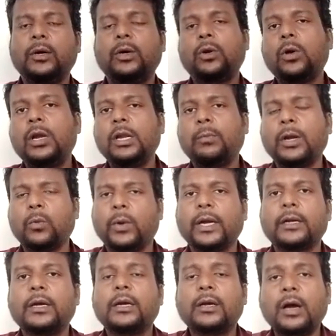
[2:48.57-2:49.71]
Roll number
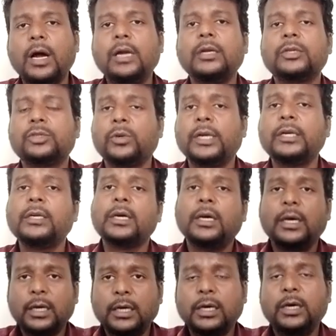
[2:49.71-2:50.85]
one. Call student
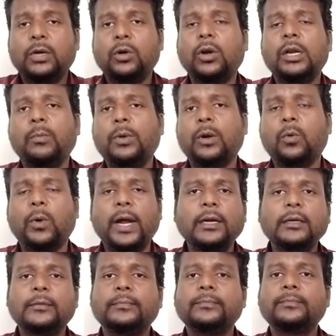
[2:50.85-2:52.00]
roll number one
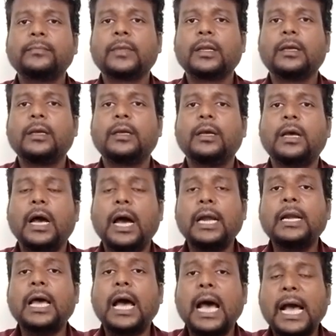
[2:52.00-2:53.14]

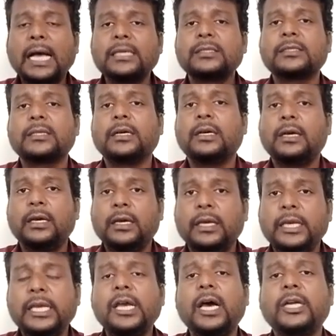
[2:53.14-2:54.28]
and ask
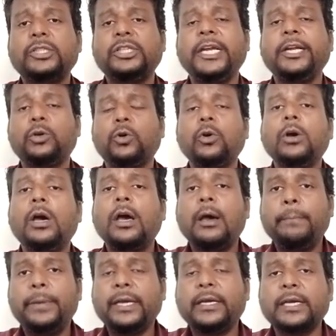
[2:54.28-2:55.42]
he or she
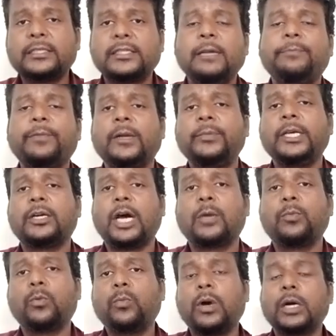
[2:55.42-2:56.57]
to pick a slip from the
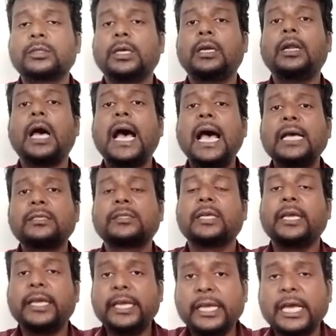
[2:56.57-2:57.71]
cardboard box and
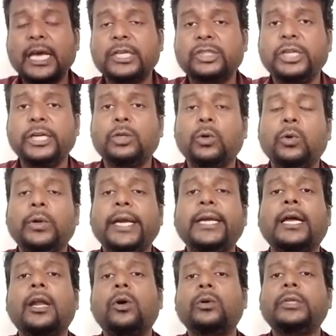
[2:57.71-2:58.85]
ask he or she to read
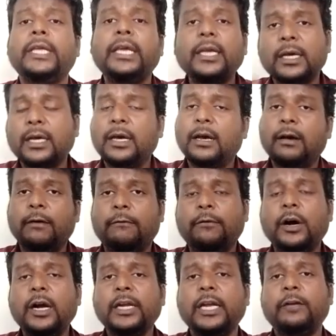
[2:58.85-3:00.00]
aloud the
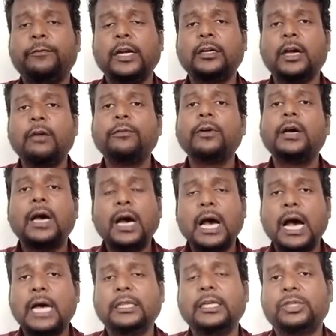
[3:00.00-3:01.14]
word in front of
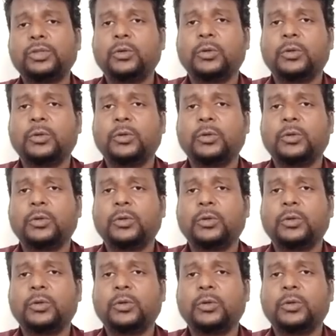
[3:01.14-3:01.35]
other